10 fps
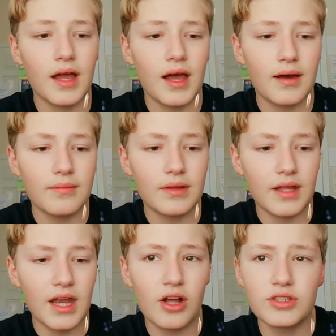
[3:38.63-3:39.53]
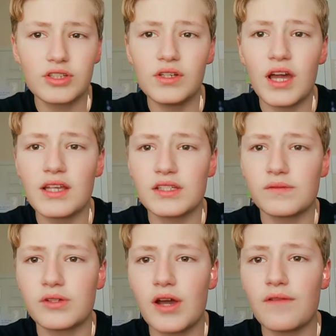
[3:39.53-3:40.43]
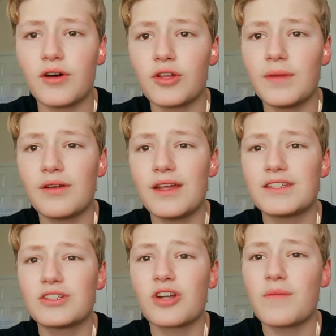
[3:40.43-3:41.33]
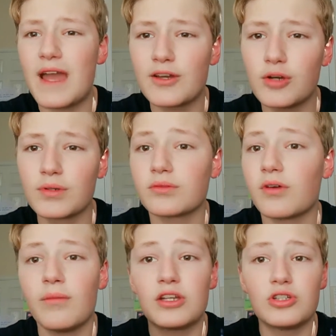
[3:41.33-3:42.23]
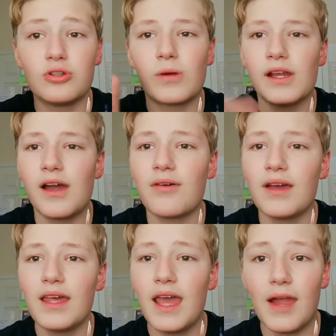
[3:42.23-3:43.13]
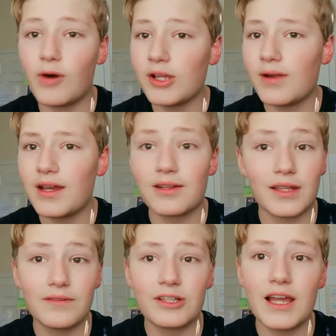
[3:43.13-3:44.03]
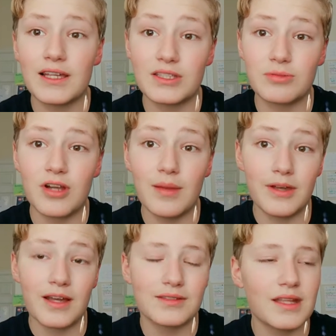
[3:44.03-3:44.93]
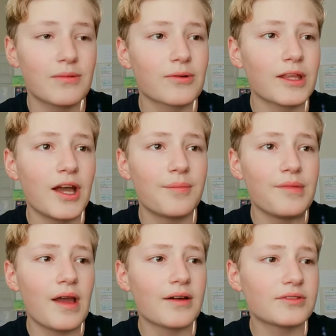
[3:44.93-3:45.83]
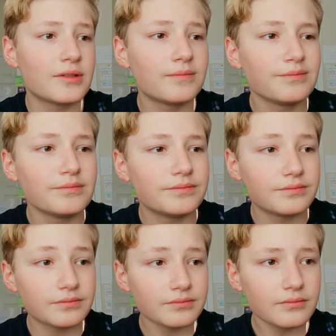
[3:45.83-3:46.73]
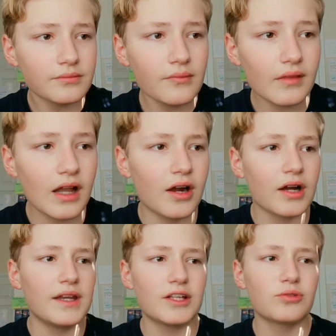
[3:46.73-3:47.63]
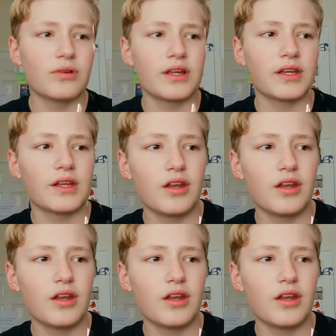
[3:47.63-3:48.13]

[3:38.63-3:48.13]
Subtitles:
And also, guys, if you're not following me on Instagram at Cooper's, well, I'll make sure to do it right now. And while you're at it, leave a like and subscribe, guys. That will really help me out. All right, next one.